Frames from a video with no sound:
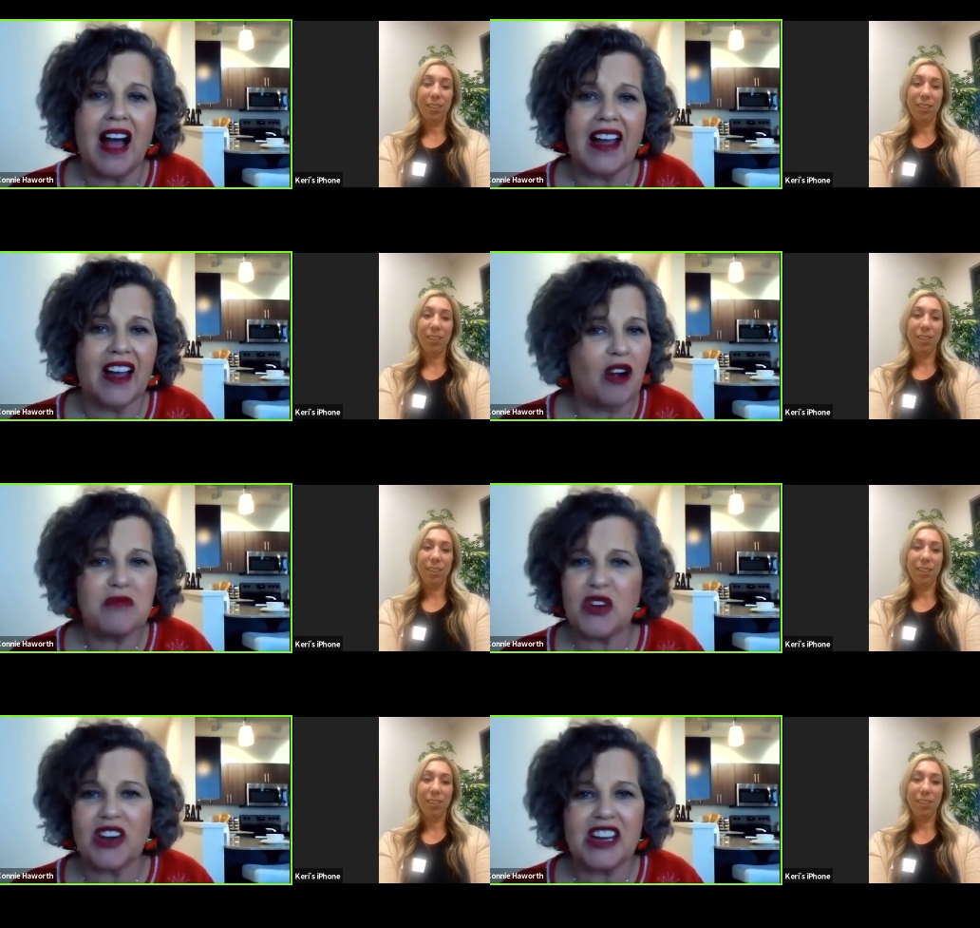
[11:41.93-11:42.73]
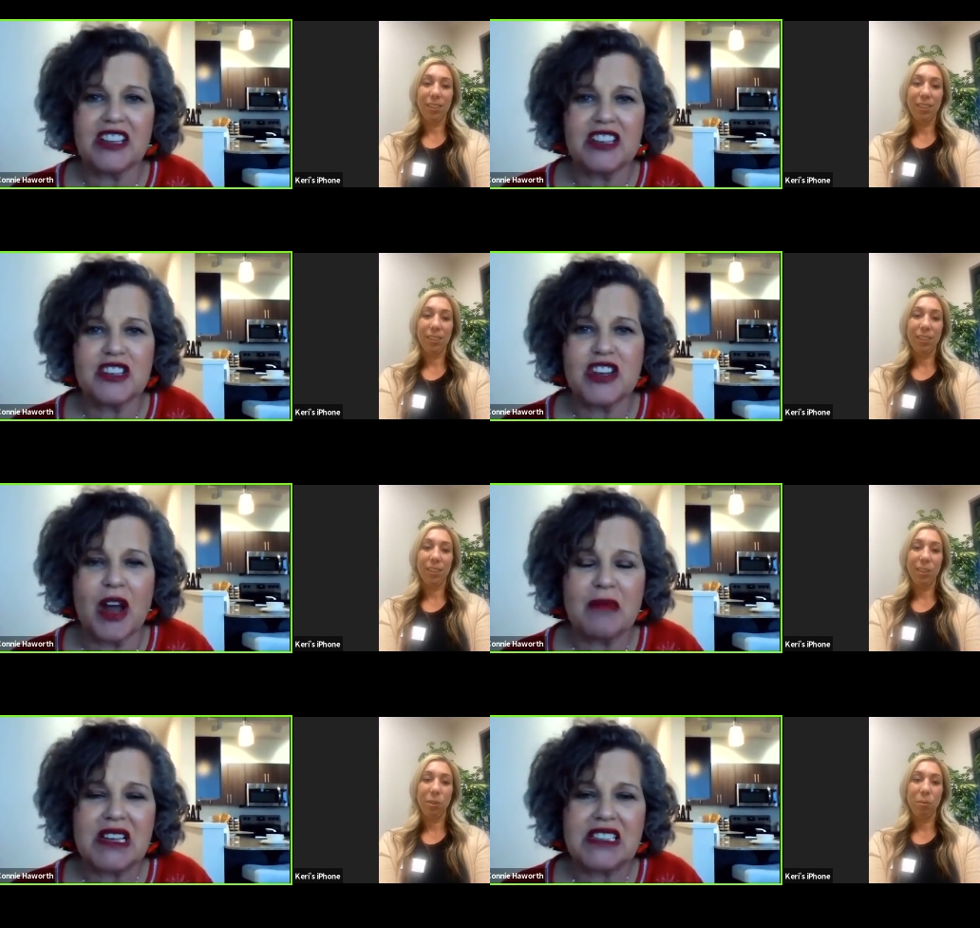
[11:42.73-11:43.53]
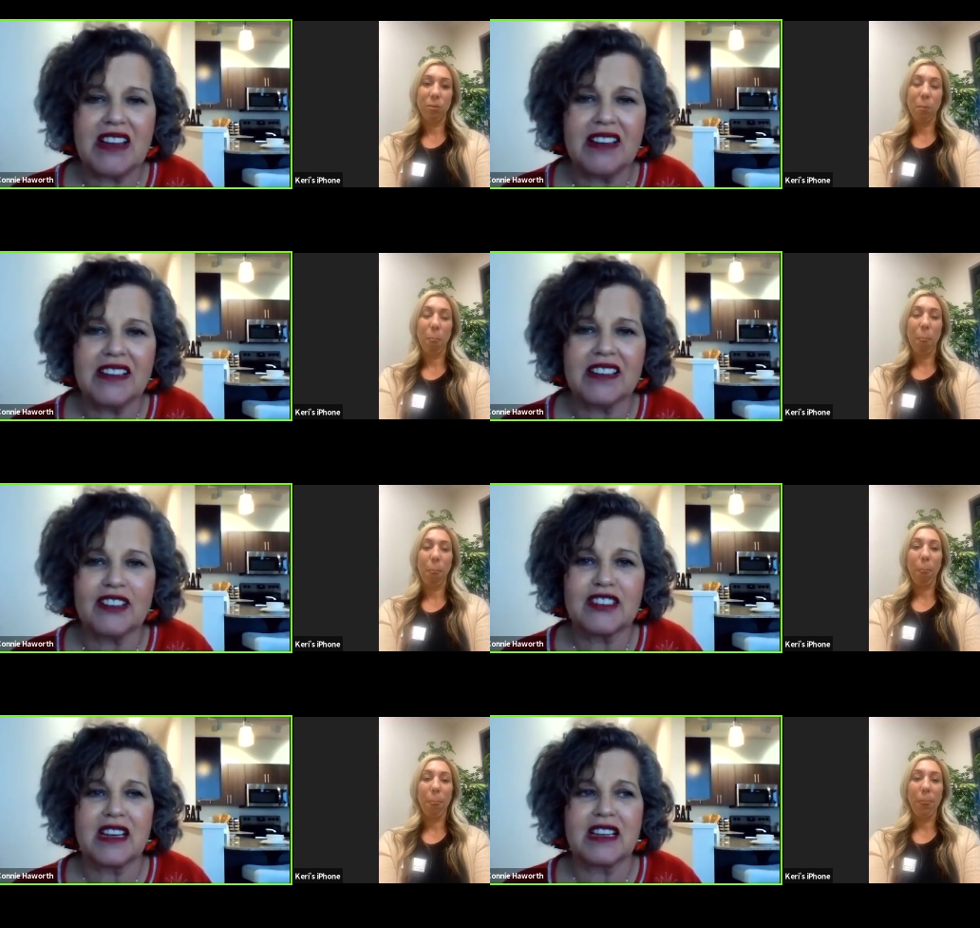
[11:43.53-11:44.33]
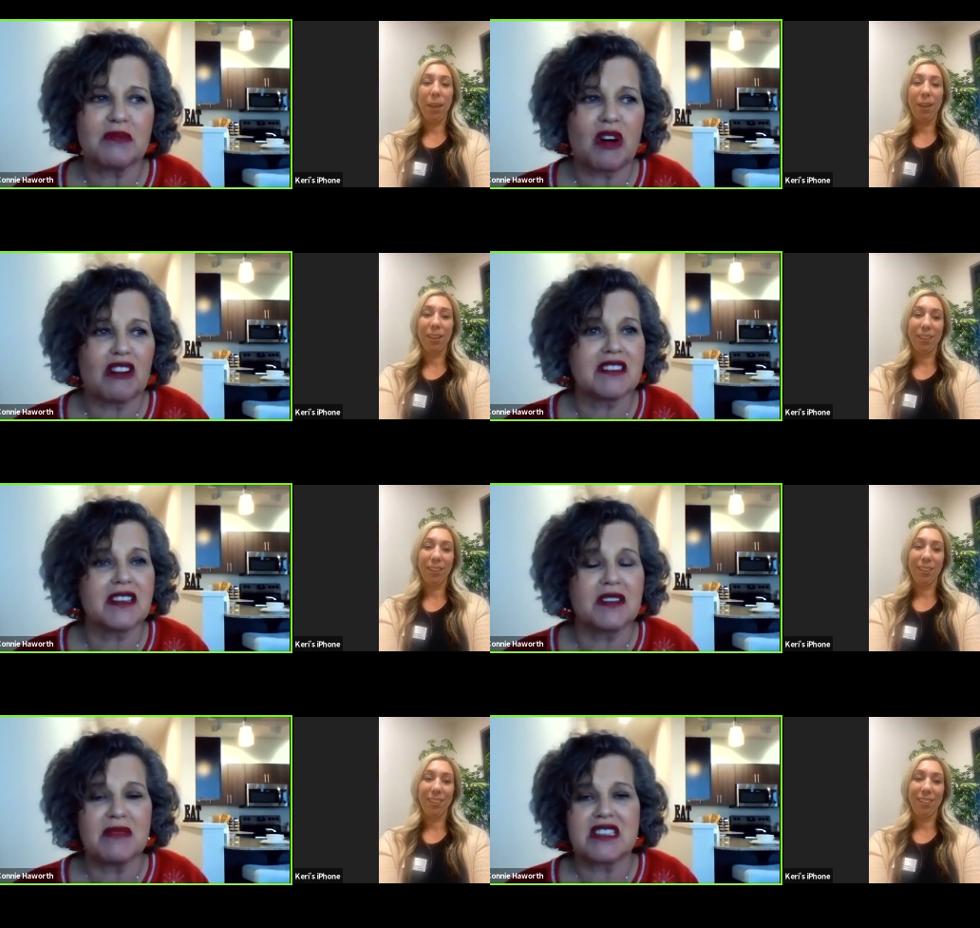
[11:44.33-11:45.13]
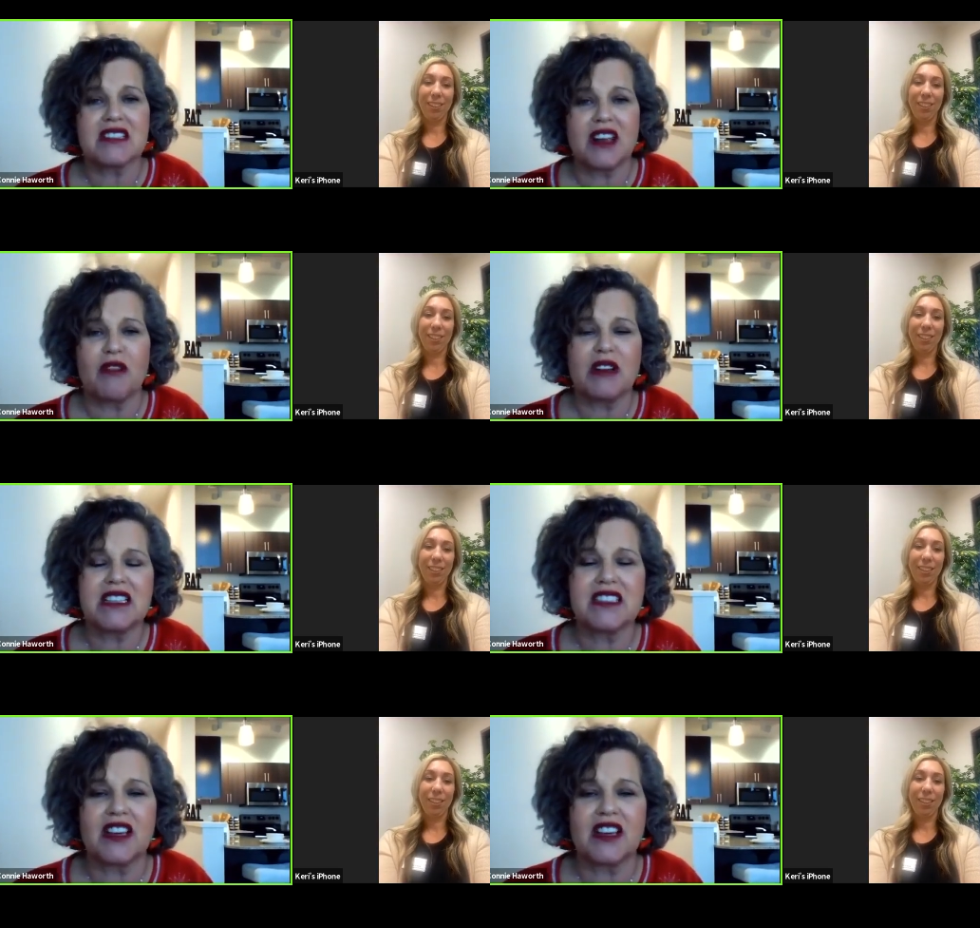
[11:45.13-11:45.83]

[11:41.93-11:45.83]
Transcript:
Speaker 1: I hope you're getting your shopping done. And it looks like tomorrow it's going to be snowing.